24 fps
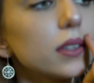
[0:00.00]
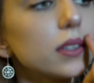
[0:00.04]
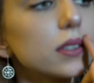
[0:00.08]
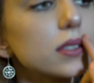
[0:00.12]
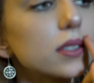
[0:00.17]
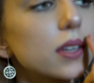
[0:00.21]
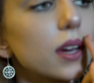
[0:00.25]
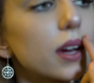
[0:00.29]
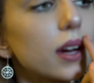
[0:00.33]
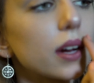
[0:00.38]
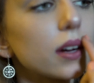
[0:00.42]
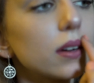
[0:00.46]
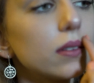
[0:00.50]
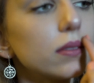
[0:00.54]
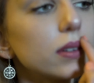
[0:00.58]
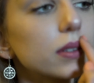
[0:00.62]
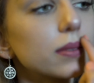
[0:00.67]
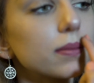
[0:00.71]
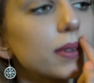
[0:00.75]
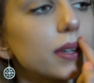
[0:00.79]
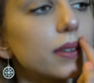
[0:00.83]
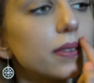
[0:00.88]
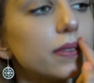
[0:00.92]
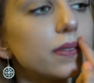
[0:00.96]
this out with
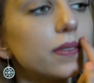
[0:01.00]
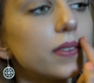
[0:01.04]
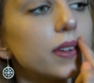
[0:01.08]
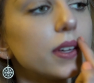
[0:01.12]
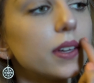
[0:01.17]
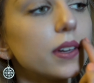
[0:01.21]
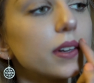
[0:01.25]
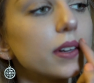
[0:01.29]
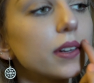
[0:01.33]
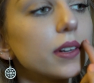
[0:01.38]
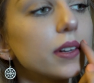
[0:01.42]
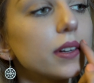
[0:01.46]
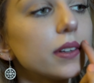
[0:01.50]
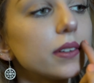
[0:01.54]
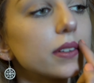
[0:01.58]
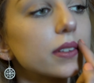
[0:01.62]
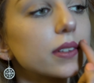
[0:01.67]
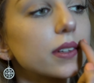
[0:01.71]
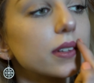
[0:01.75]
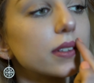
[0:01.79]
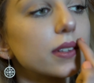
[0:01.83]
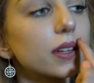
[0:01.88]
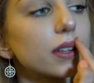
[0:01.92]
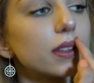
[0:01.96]
my finger just
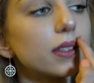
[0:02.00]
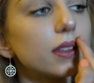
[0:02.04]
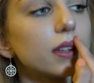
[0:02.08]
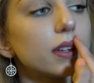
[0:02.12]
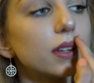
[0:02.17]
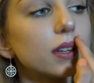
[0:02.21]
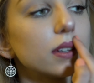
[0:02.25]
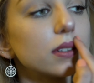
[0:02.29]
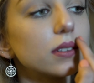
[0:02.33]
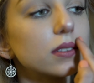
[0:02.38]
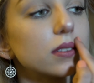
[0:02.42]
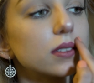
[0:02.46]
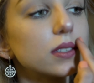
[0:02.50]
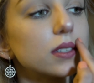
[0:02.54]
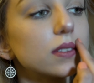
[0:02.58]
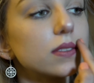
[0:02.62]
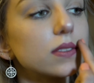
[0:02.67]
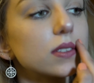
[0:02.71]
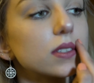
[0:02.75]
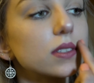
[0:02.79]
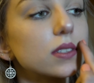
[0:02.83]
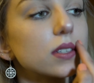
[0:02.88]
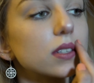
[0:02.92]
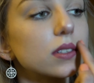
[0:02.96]
because I think it just
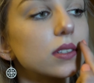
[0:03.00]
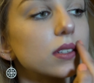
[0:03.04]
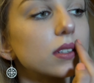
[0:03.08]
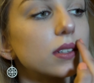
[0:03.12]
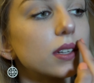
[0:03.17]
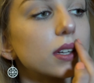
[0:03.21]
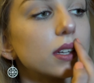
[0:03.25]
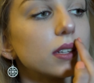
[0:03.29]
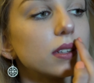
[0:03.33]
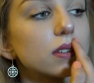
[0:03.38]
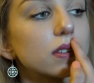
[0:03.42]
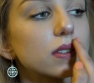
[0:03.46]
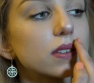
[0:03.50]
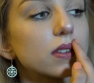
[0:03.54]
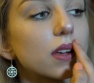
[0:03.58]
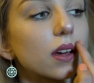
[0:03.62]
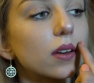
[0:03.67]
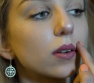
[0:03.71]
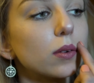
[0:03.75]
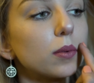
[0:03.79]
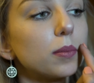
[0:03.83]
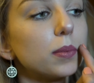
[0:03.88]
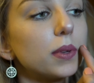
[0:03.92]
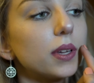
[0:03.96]
gives it such a nice
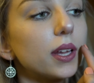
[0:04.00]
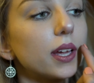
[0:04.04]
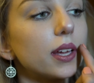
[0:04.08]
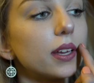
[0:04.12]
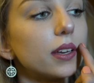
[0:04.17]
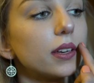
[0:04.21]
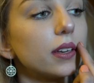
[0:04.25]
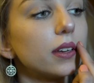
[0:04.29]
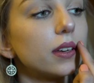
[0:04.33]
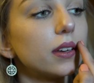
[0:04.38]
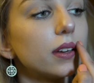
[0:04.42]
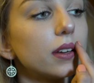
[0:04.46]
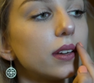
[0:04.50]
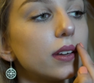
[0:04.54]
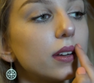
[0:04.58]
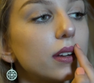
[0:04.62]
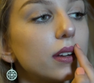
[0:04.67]
subtle blend.